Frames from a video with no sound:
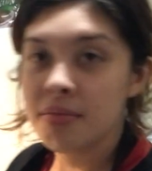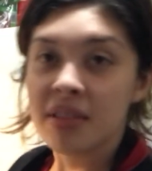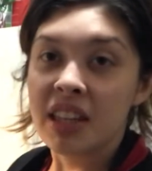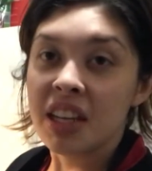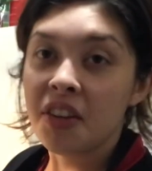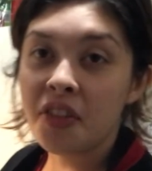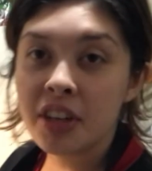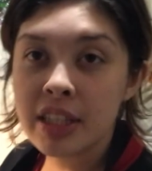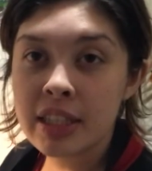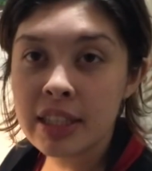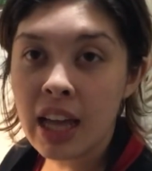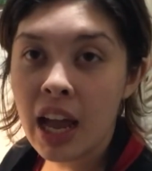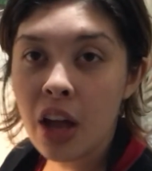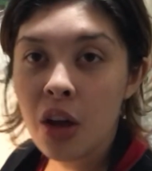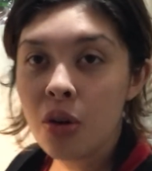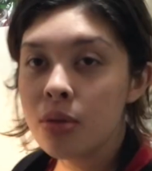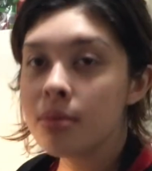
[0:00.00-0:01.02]
Different
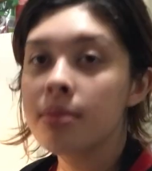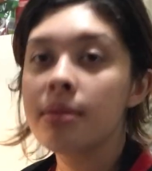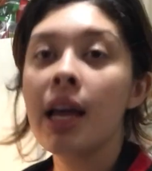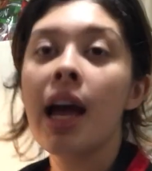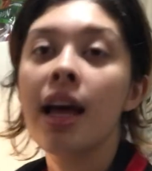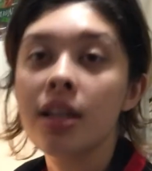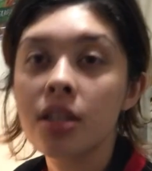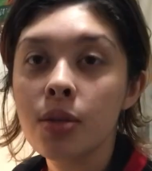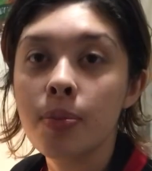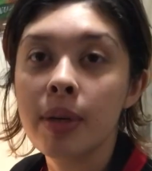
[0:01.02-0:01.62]
styles as you